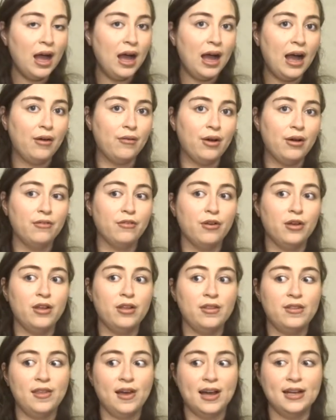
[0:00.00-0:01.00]

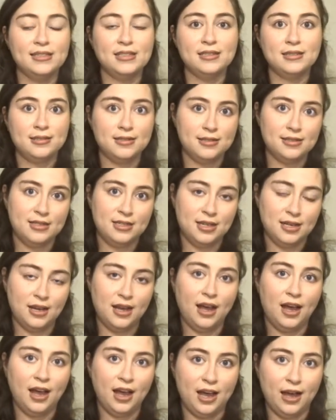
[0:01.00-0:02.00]
However, that did
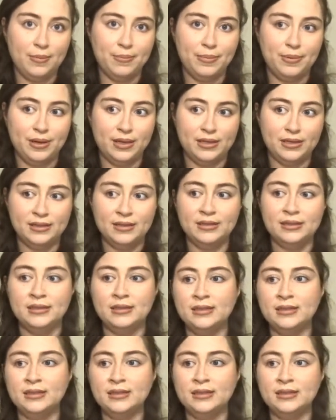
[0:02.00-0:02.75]
happen.